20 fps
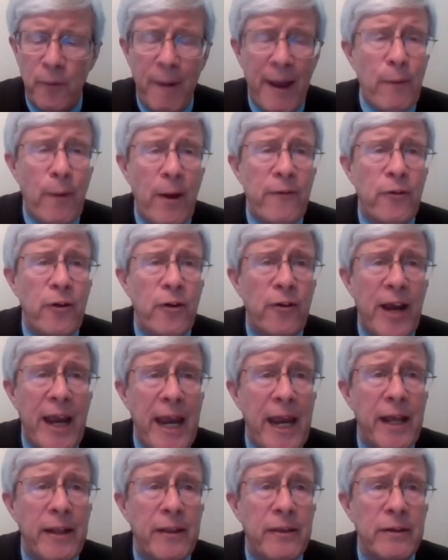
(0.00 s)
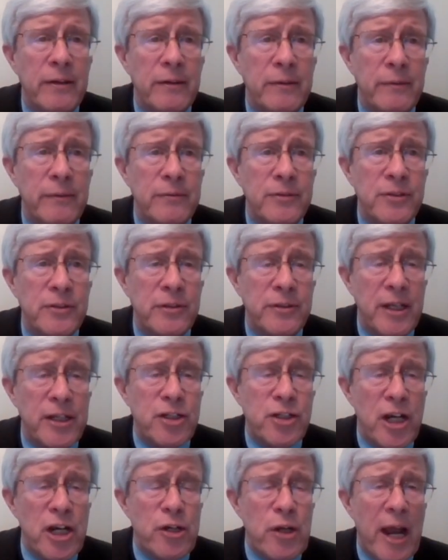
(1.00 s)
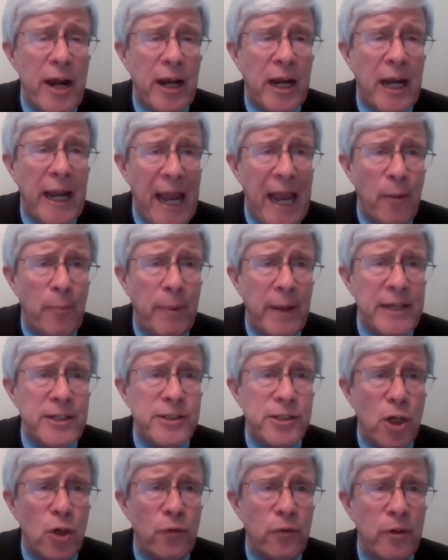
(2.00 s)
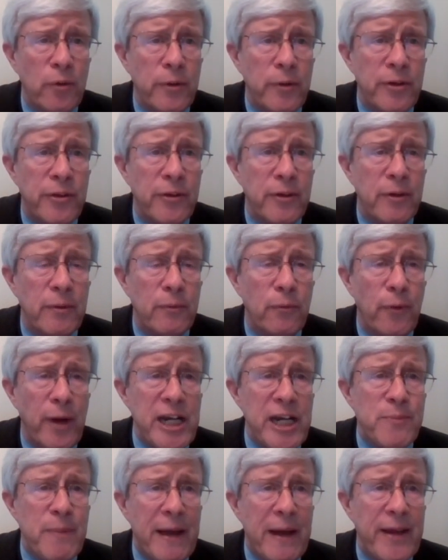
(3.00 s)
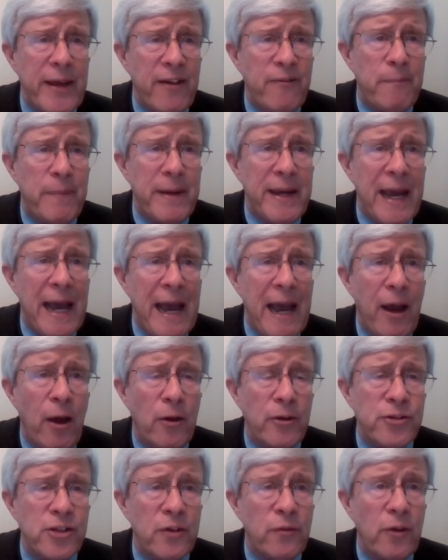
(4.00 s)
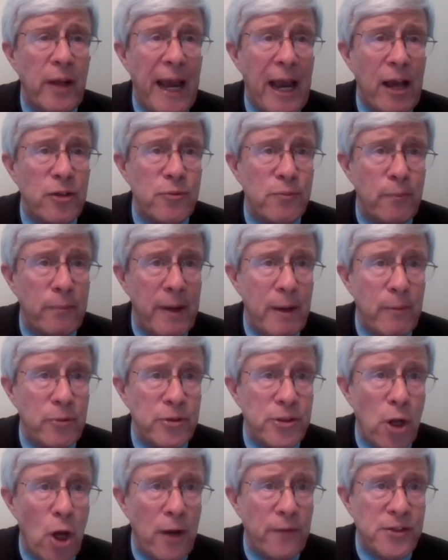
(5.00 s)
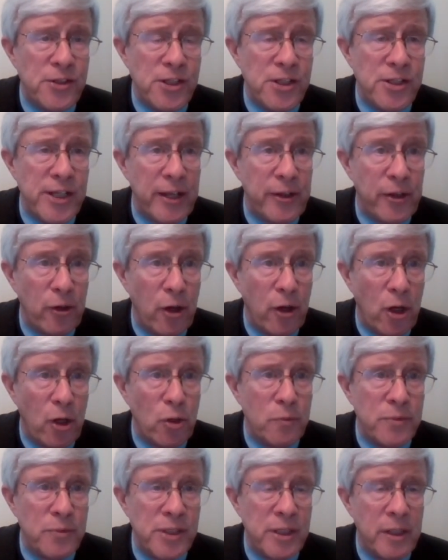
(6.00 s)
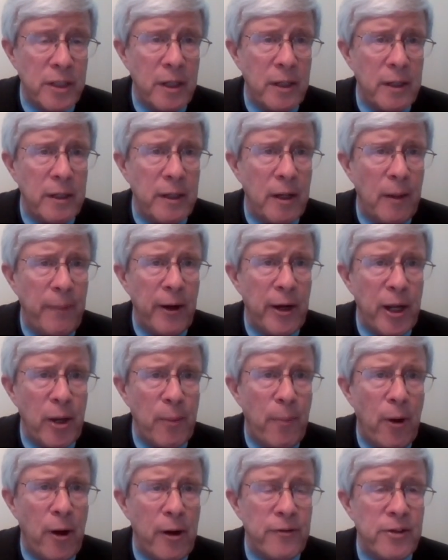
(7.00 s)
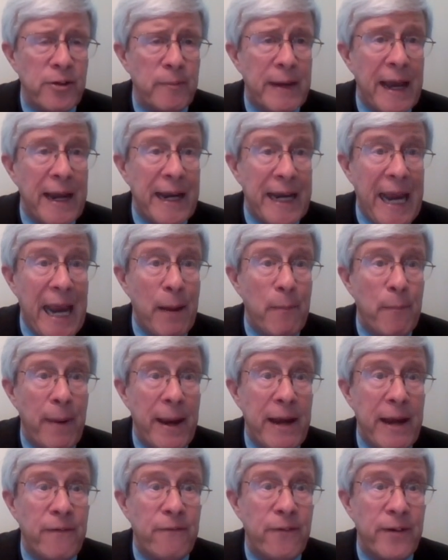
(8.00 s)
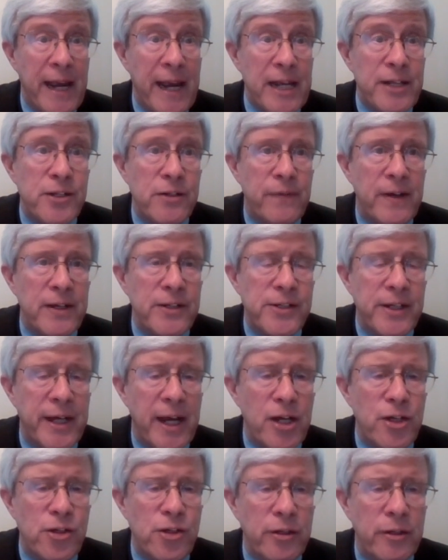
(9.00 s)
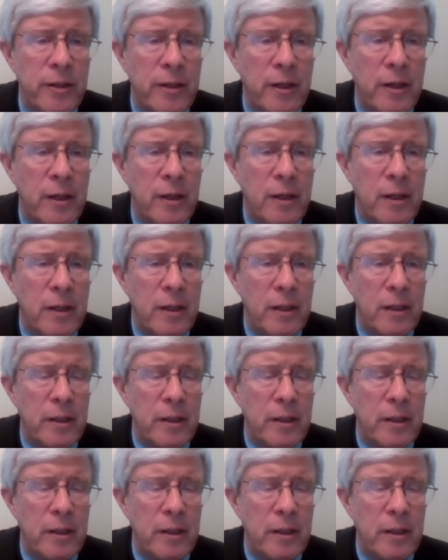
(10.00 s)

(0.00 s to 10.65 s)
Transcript: for the bad weather hit, the legislature had a cloud placed over it with uh, raids by the F B I on several House members' offices and their homes, apparently a part of some kind of campaign finance investigation.